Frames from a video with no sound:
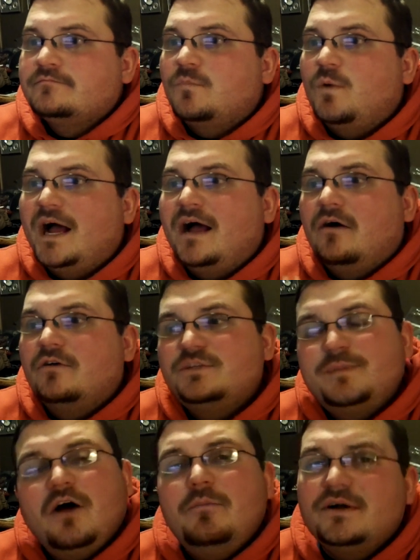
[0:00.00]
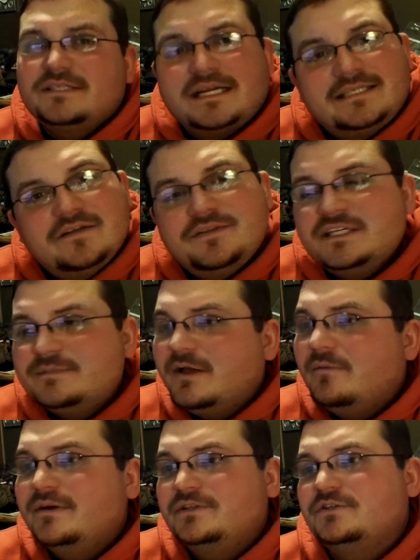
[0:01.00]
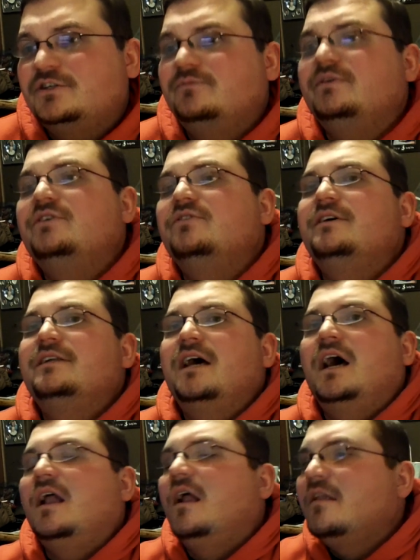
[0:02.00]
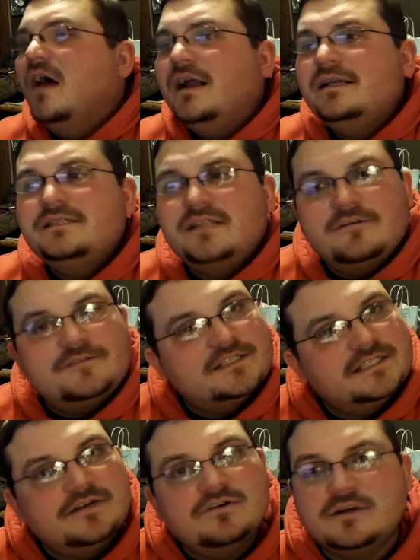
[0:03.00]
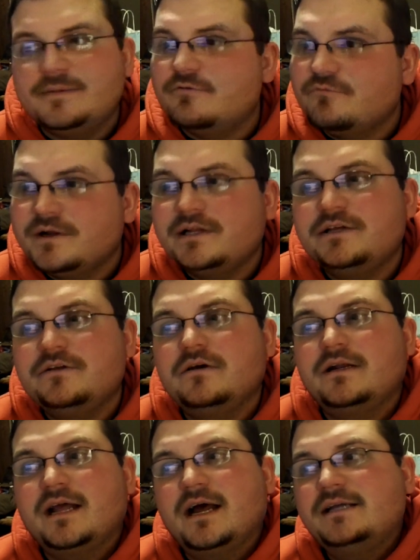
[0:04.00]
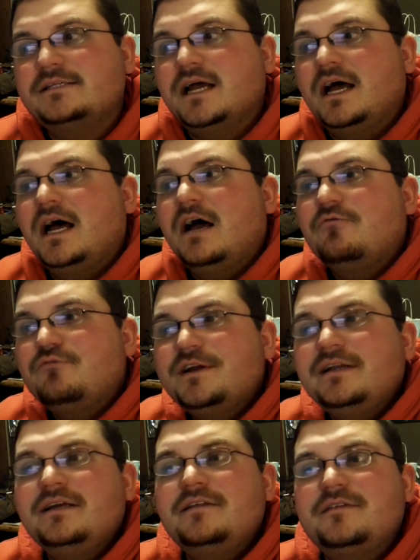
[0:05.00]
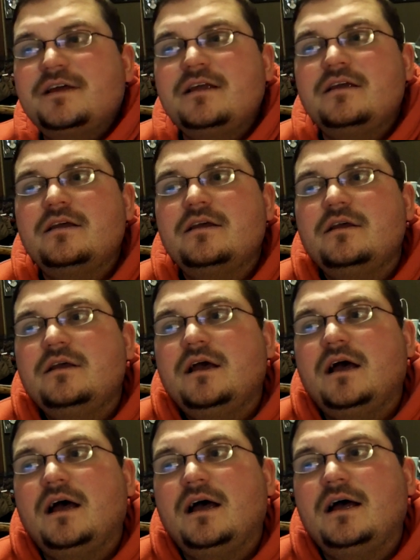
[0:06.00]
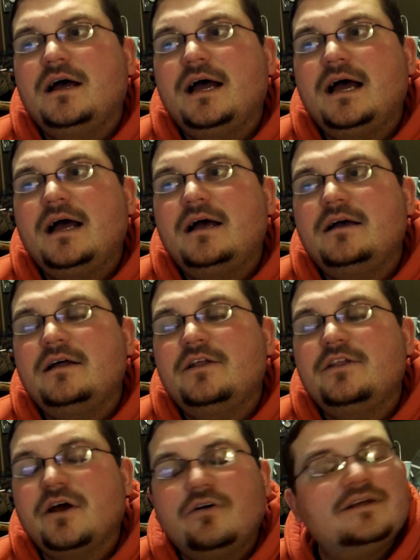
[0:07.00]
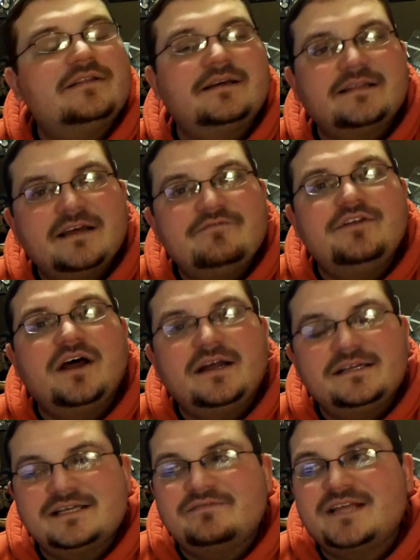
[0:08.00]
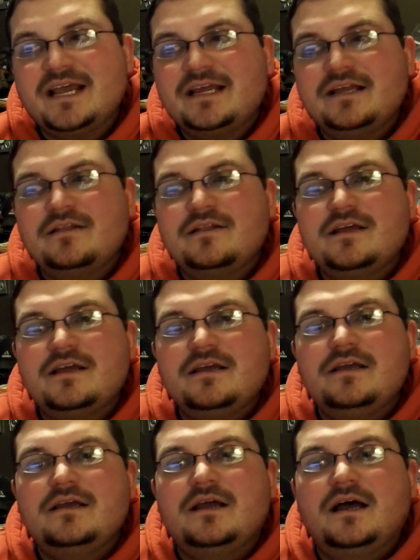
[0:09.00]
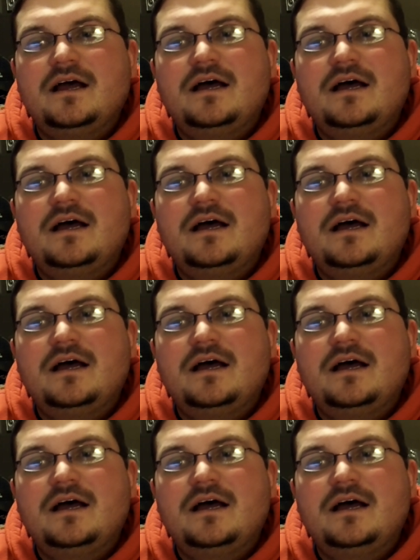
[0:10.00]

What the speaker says: spellbooks. I still think spellbooks are going to be good. A lot of stuff is still going to be really good, guys. I really think the only thing they've done is they've taken the